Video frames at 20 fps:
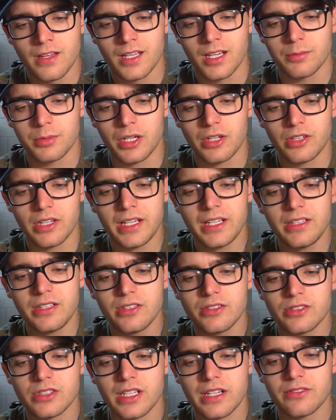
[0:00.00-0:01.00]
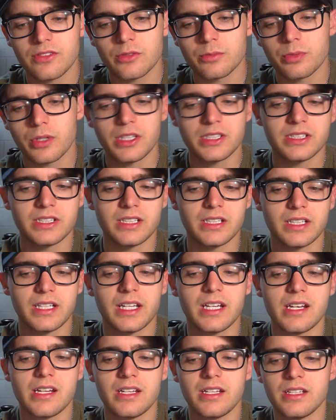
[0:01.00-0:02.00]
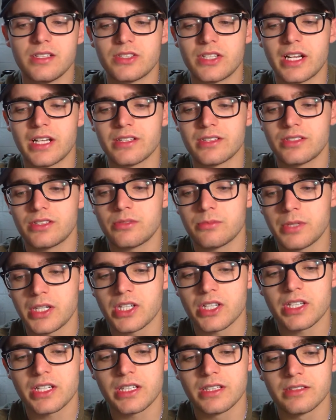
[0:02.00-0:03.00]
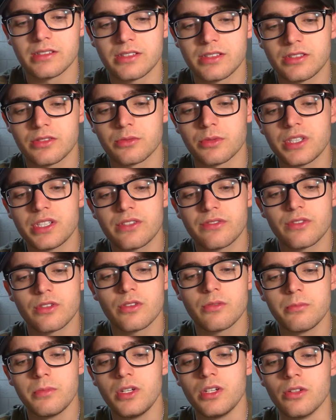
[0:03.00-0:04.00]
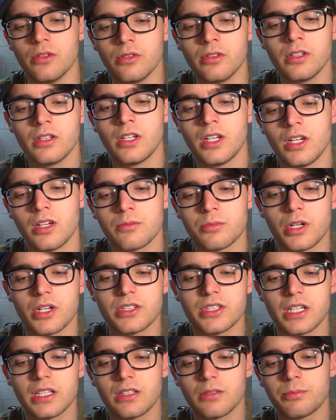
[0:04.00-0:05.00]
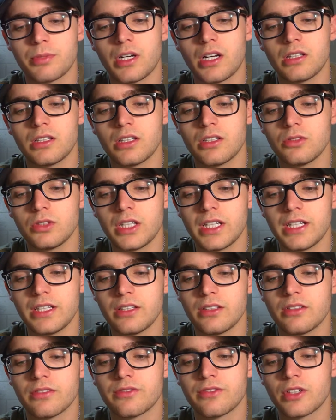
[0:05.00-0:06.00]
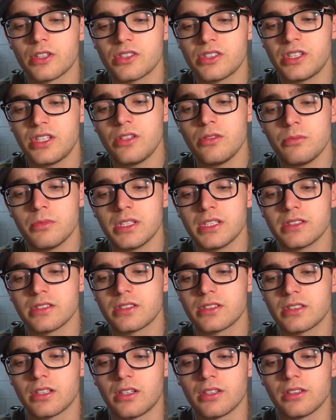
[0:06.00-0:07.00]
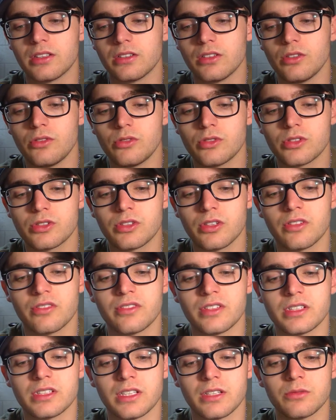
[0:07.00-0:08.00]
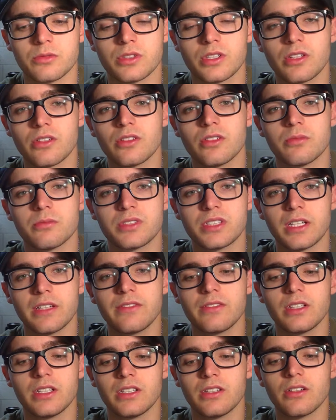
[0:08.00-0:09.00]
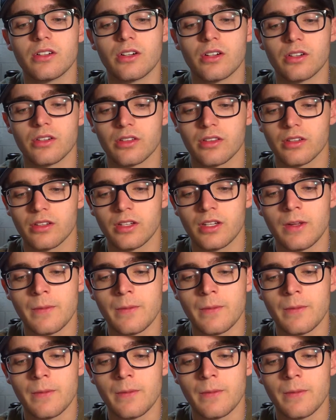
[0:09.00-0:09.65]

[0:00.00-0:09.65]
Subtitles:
About 8 years after President Kennedy challenged Americans to reach for the moon, Project Apollo landed the first humans on the lunar surface and returned them safely to Earth.